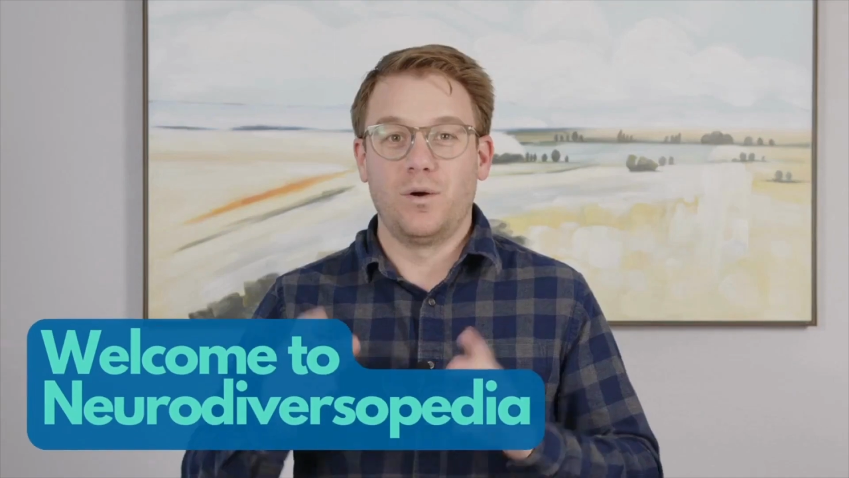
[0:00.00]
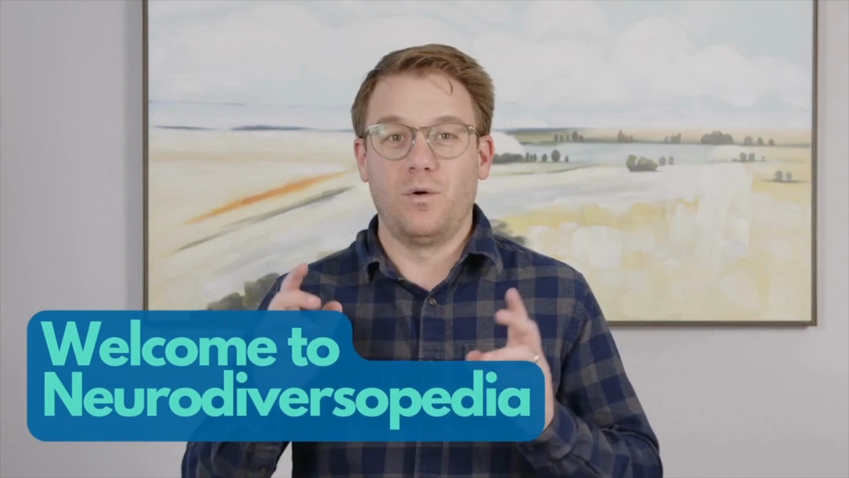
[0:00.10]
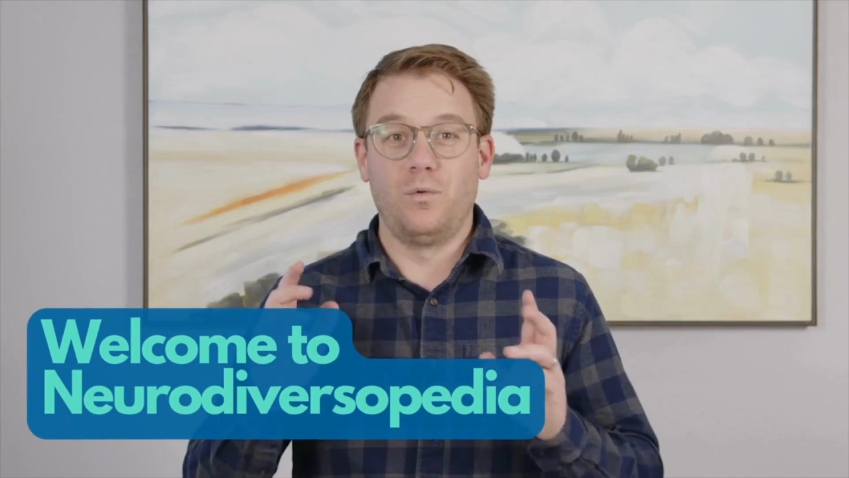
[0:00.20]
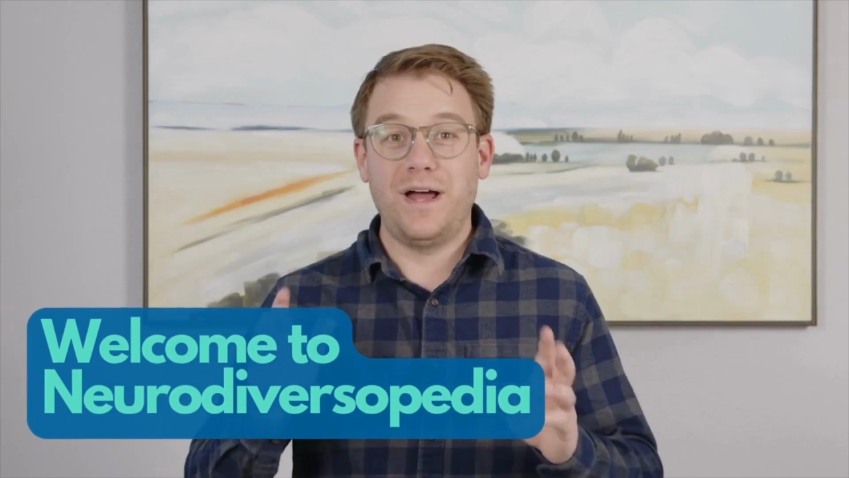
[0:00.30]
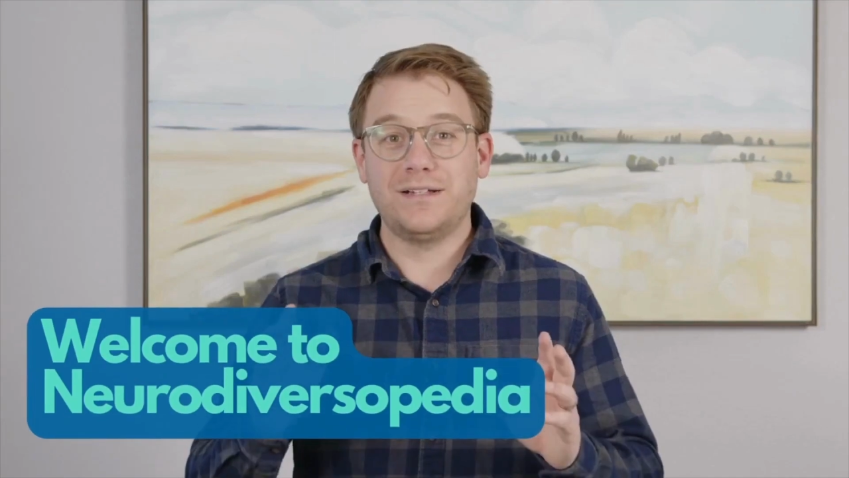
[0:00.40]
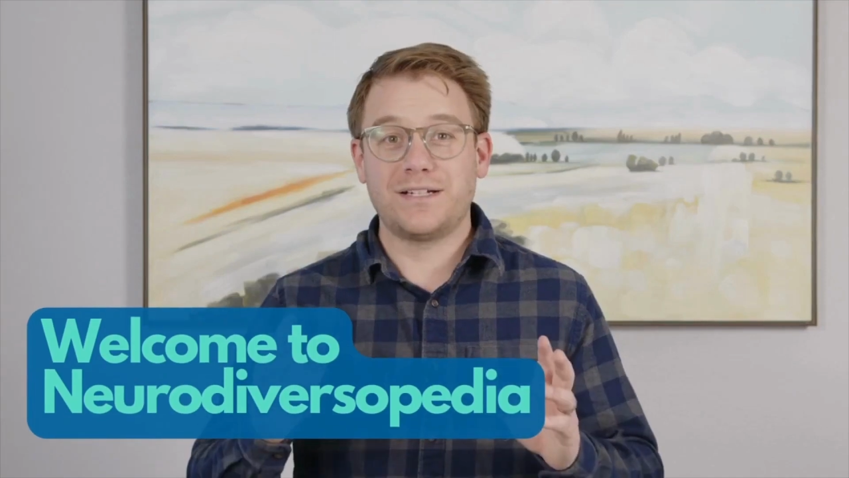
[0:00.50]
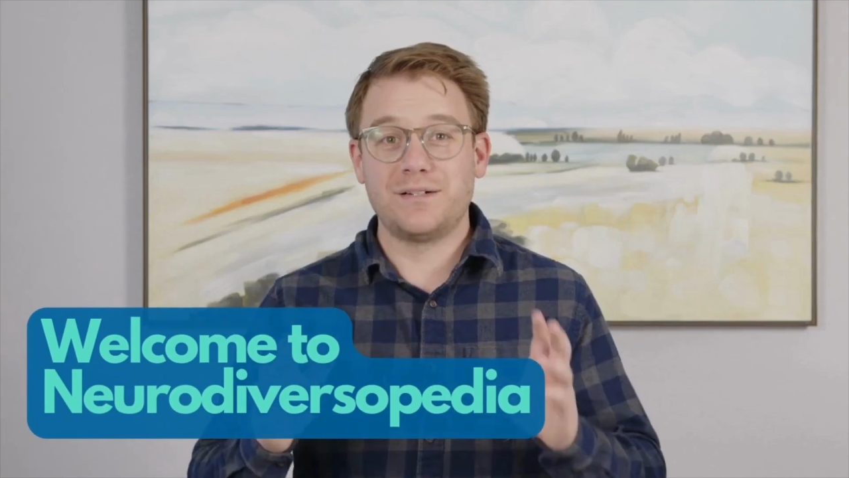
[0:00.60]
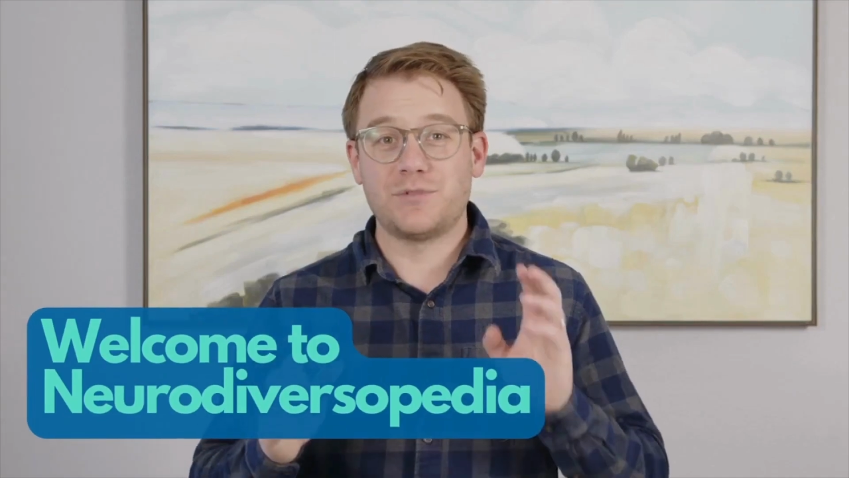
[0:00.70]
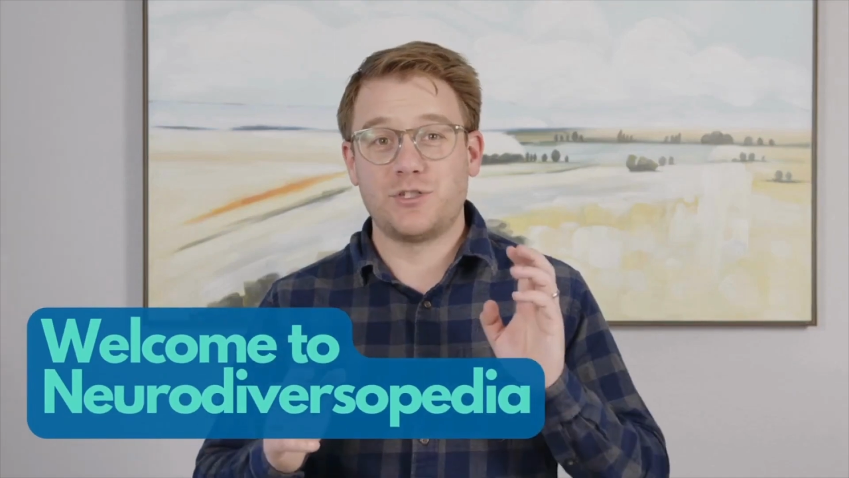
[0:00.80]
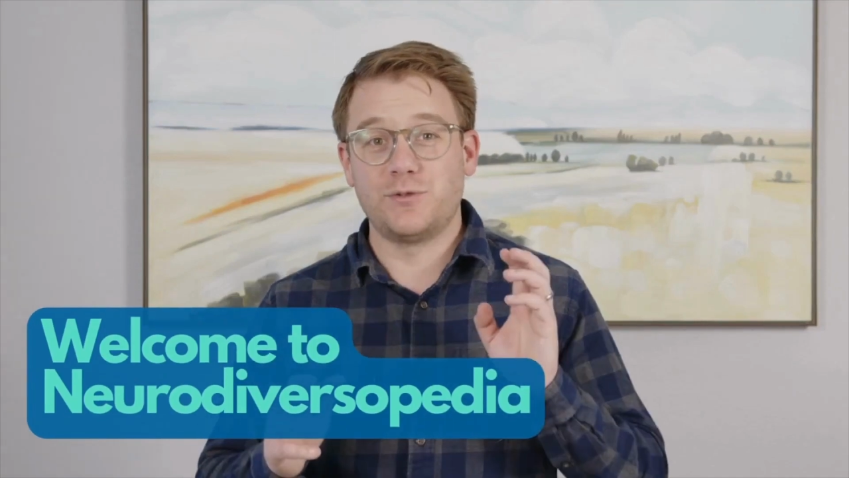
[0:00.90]

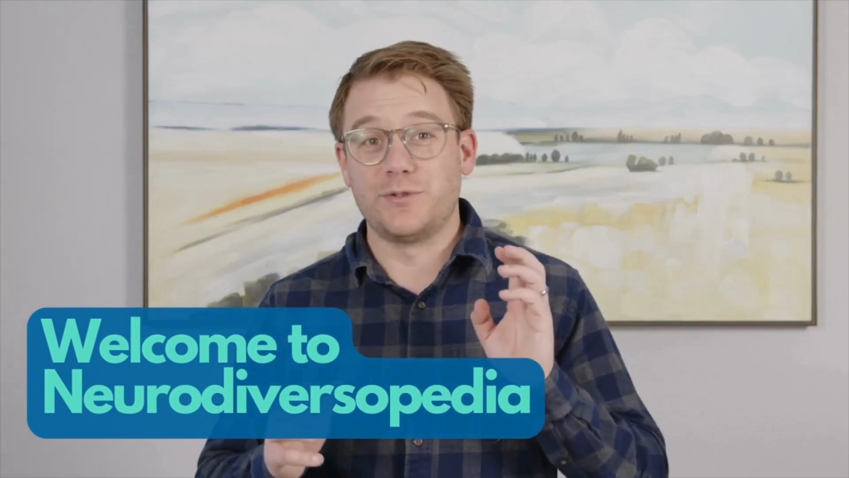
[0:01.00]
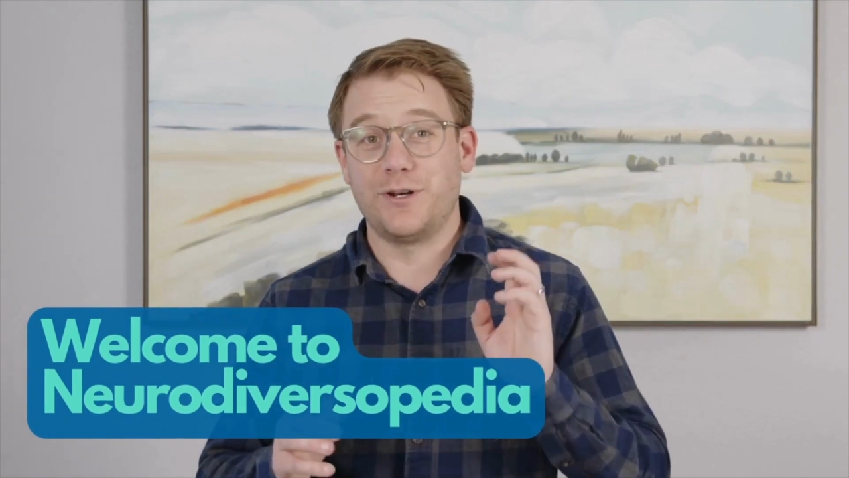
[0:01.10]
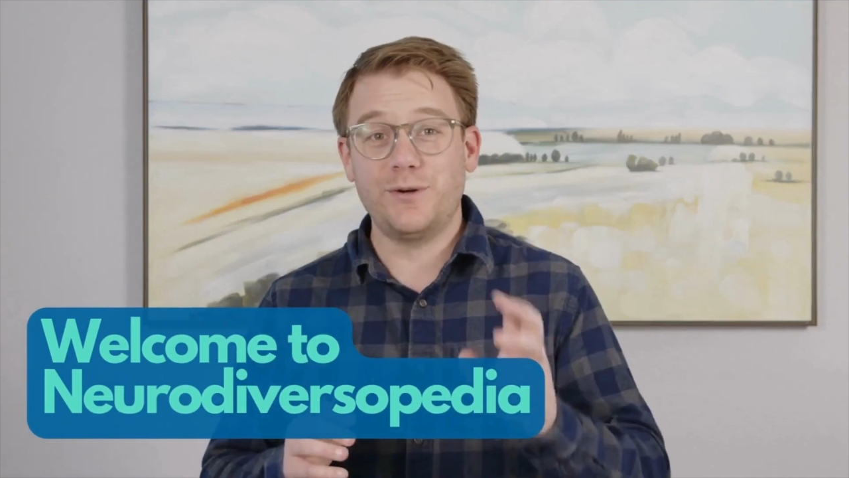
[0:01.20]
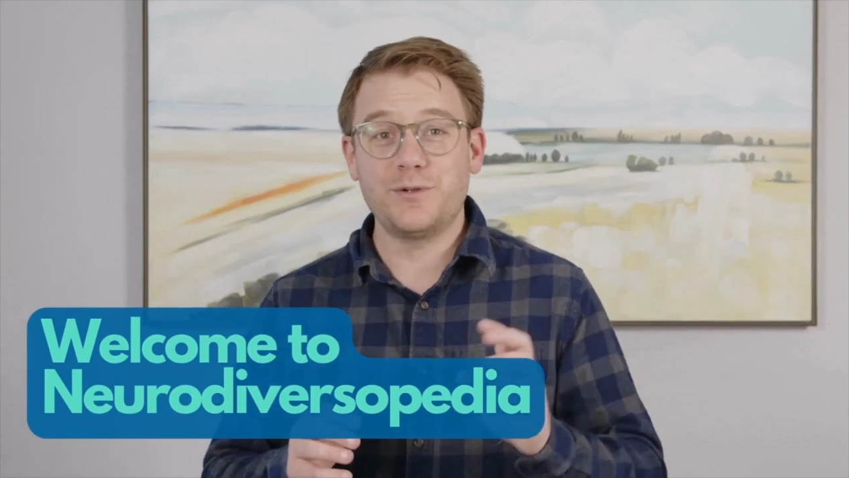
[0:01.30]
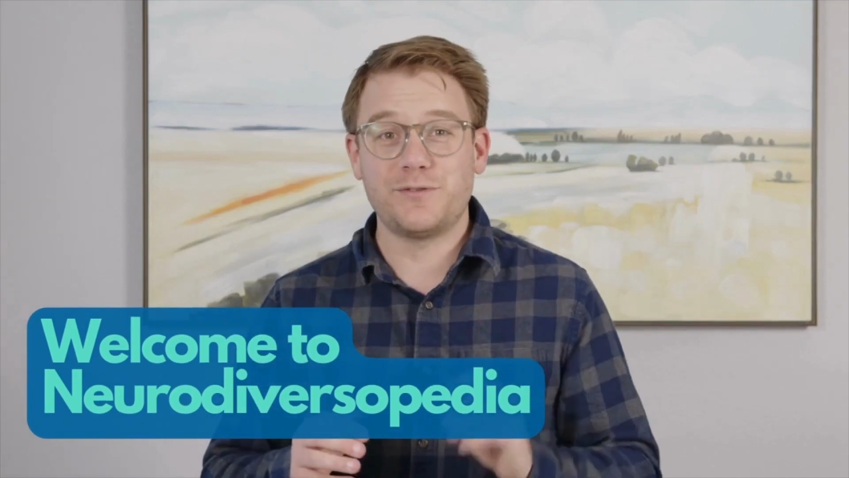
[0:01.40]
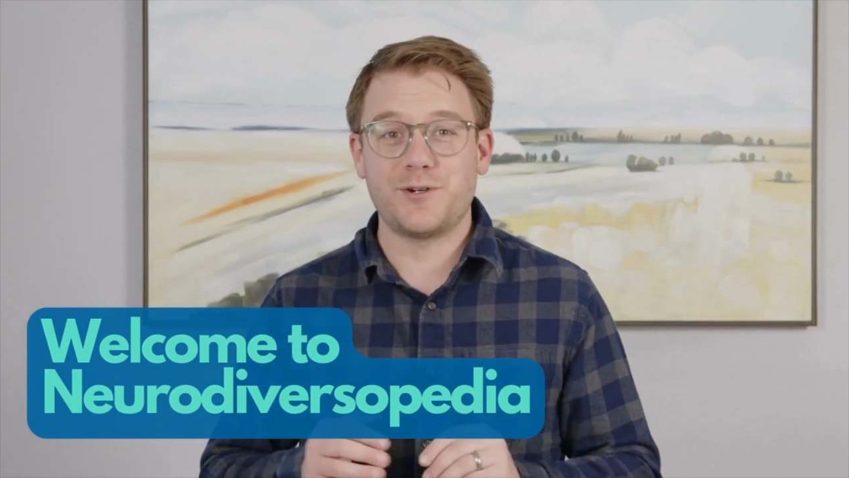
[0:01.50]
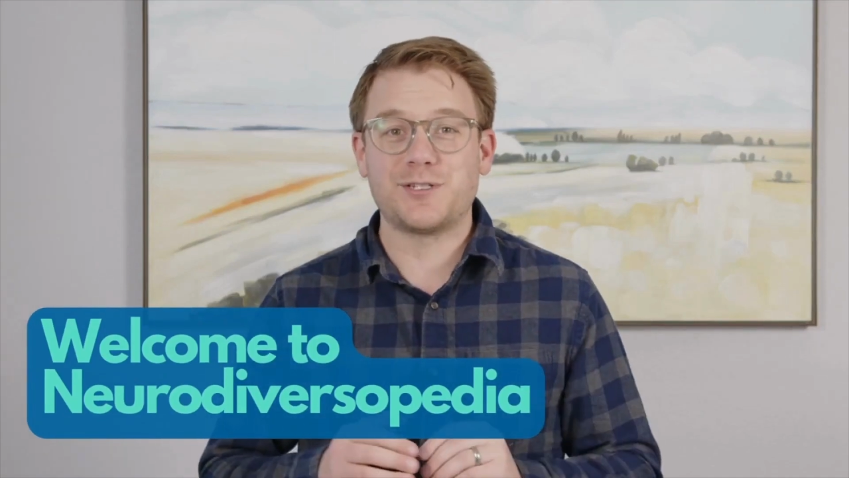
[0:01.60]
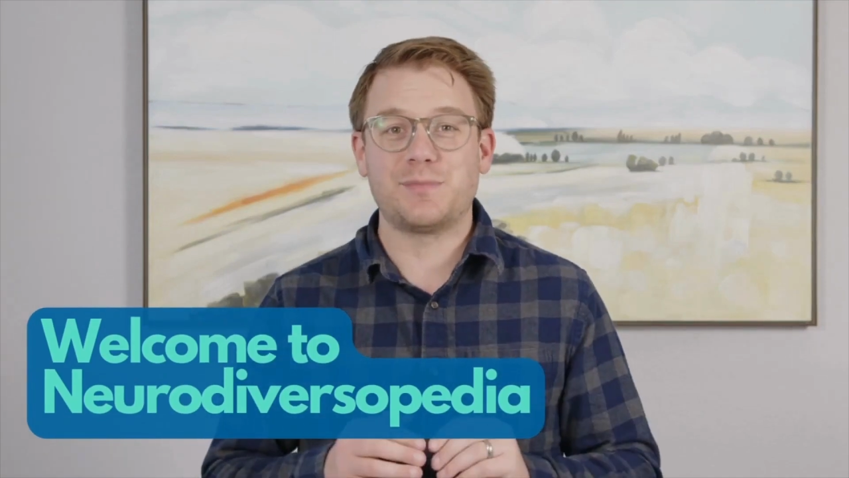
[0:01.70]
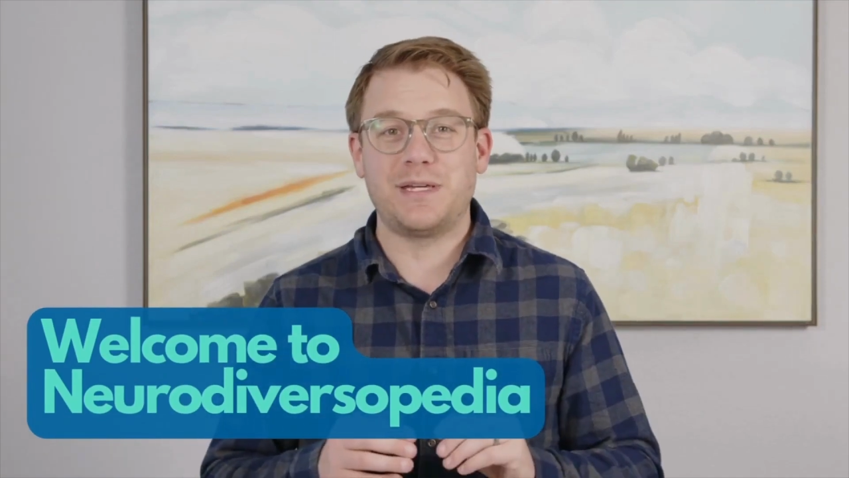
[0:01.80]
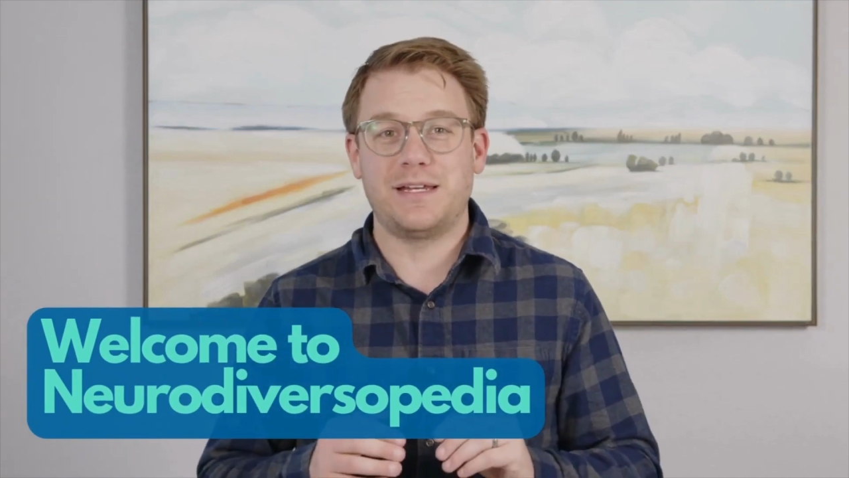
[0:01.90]
Welcome to
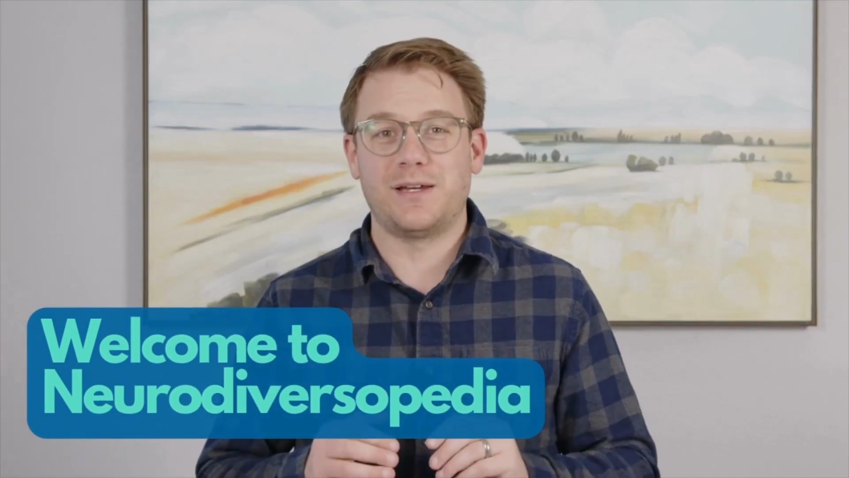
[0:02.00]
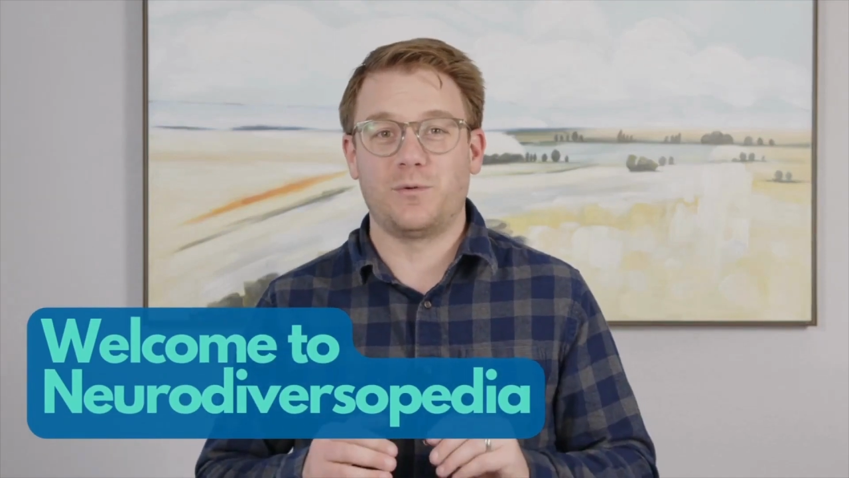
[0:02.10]
Neurodiversopedia,